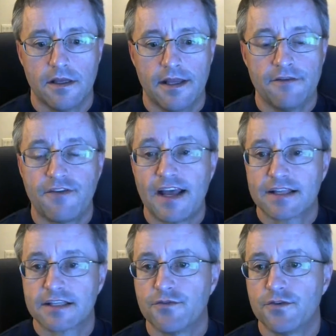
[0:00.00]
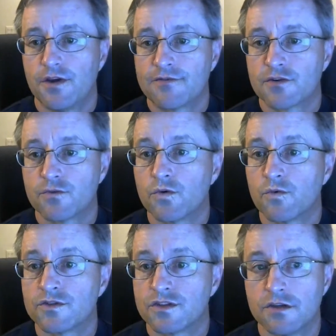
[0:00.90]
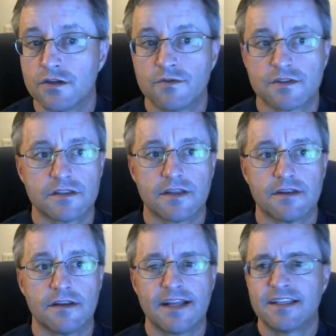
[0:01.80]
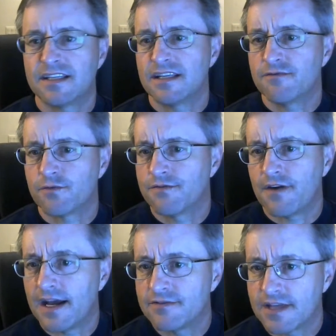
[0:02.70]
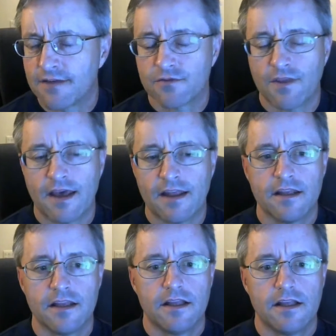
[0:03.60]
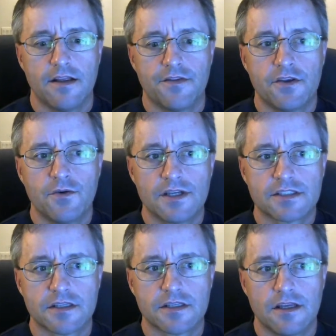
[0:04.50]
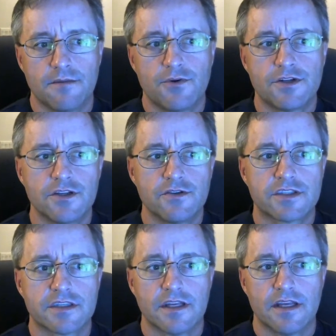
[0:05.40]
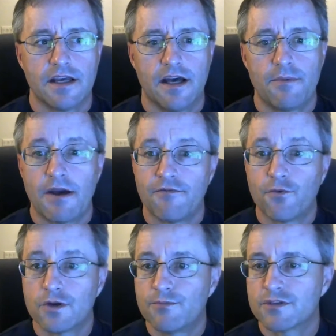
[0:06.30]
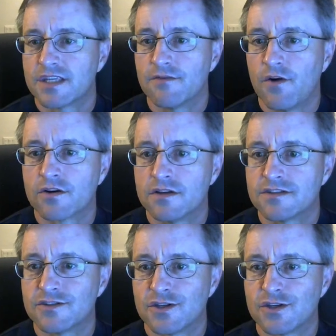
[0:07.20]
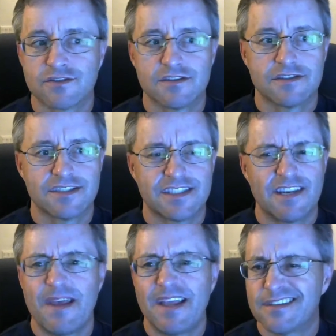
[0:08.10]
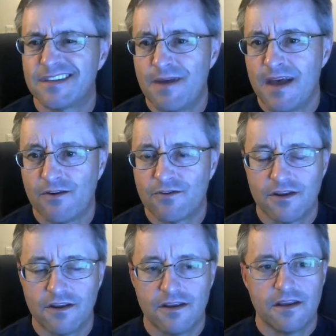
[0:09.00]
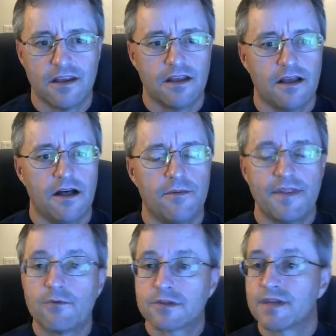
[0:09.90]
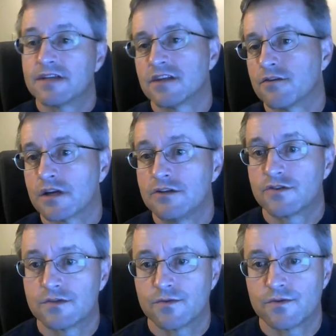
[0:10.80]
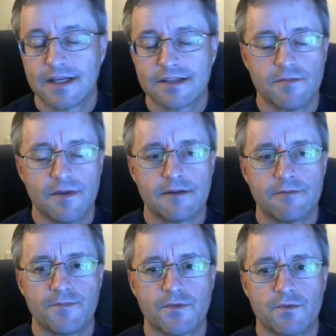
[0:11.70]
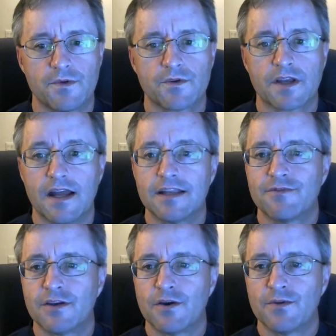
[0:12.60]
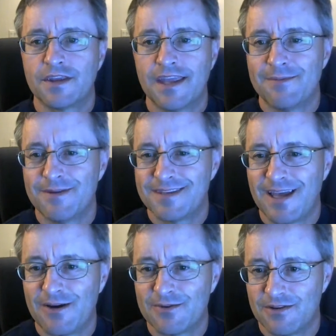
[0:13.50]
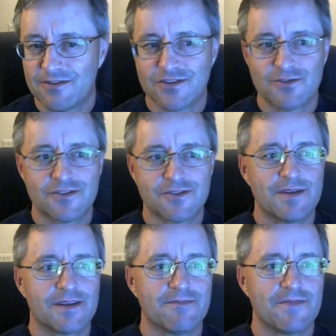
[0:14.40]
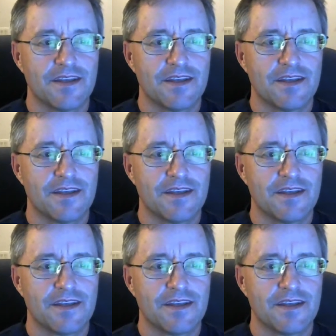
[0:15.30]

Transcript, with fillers: In fact, if you after World War II, which is in the 1945s, after that, the U.S. produced about 40% of all goods and services. It's an amazing amount. Um, and that was because the other countries were decimated. We were kind of the only game in town, so to speak.